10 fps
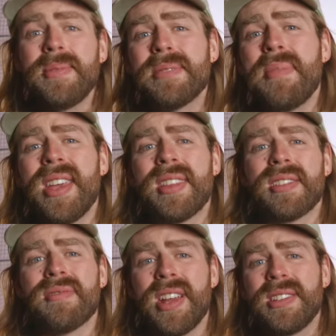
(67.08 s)
to me
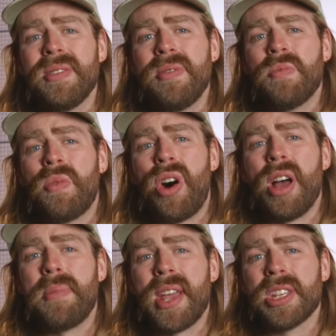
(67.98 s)
that the reason
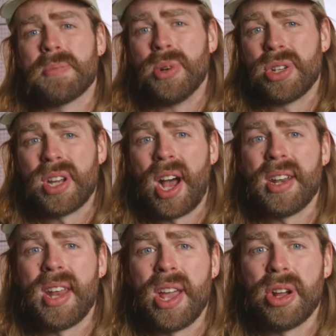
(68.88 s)
winemakers put Chardonnay on a